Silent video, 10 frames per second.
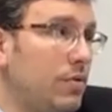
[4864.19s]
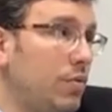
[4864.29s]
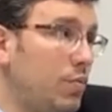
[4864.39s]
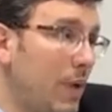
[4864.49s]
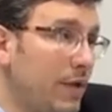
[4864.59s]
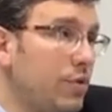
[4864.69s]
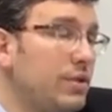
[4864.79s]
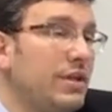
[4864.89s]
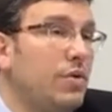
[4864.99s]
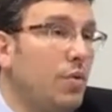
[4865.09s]
renders
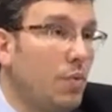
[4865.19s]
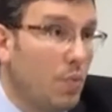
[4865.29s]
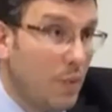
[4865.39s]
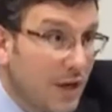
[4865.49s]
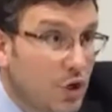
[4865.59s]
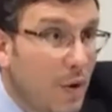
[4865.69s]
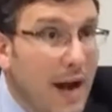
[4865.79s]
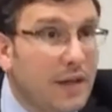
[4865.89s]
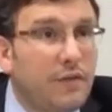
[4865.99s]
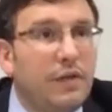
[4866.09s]
it
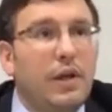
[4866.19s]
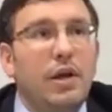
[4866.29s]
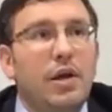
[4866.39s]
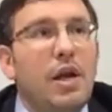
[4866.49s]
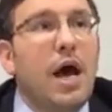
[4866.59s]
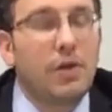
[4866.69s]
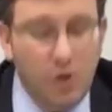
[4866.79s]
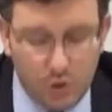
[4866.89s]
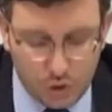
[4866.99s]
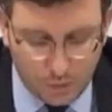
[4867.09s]
retroactively
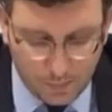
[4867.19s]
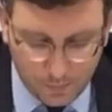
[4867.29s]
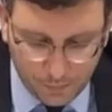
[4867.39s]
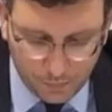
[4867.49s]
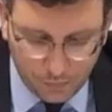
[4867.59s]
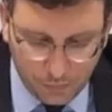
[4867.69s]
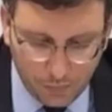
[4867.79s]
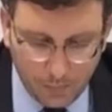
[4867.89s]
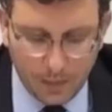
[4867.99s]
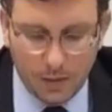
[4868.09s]
non-kosher. And it goes to
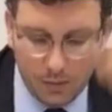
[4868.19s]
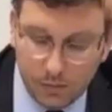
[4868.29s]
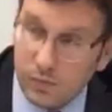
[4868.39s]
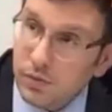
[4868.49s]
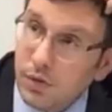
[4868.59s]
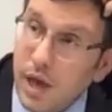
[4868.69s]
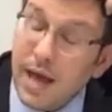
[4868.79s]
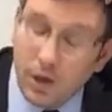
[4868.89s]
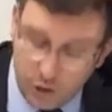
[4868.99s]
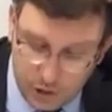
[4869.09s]
Purdue. And
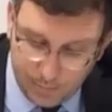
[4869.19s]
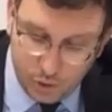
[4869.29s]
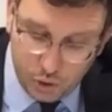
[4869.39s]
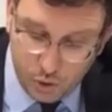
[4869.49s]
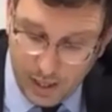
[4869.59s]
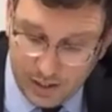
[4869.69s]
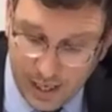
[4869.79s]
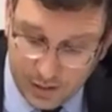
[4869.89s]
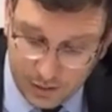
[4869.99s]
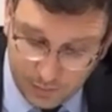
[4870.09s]
it goes to Purdue and
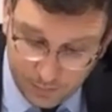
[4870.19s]
Tyson,